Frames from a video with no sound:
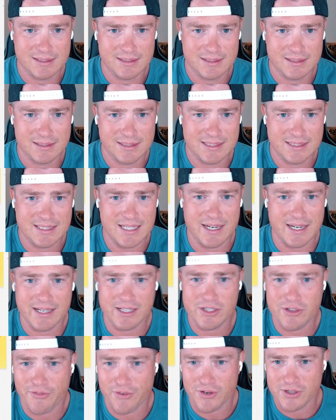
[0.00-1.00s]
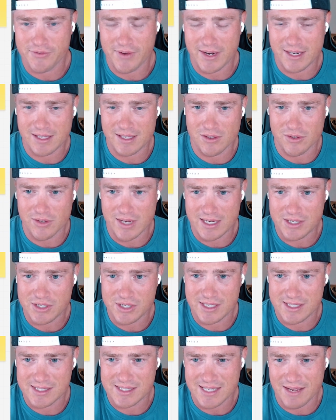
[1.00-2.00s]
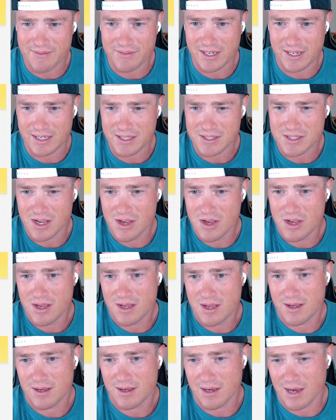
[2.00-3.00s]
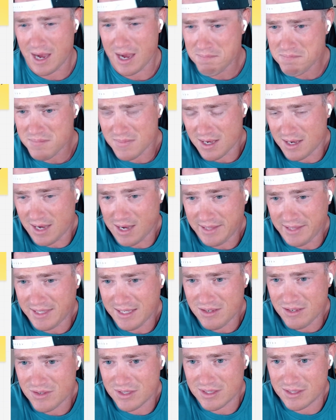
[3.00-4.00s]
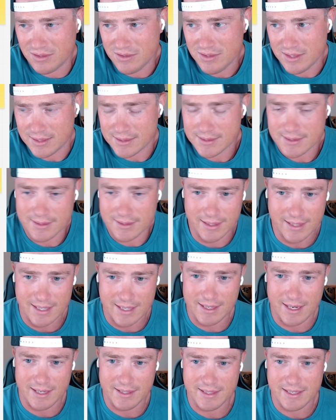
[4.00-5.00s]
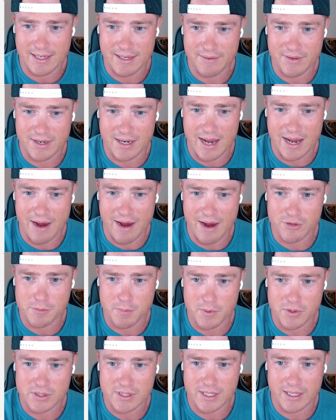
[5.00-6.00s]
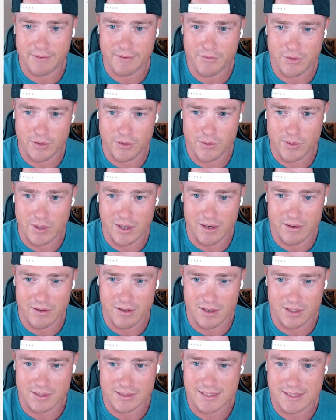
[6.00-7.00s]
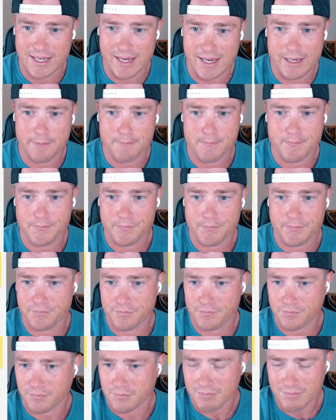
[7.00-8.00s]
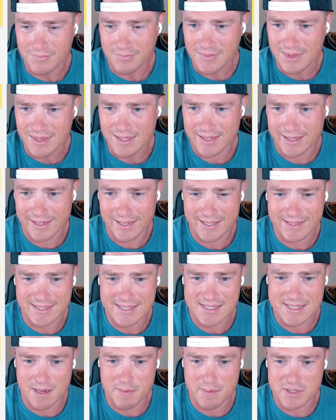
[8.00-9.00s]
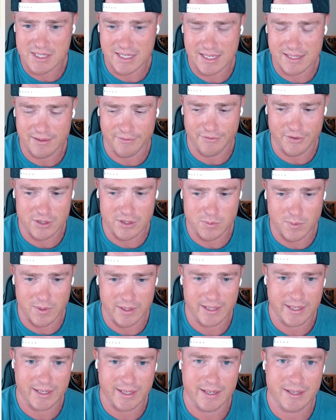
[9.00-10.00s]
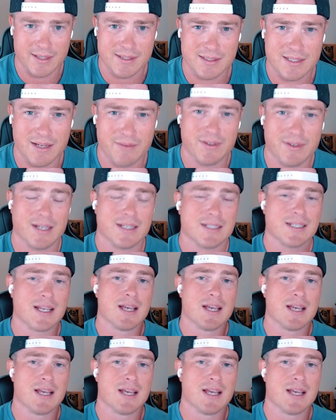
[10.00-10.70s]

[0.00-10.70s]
This is how to get your first vending location in 7 days. I think you can do this. Like I think even an average person, if they're doing 100 calls a day, can hit these numbers and get the first one in 7 days.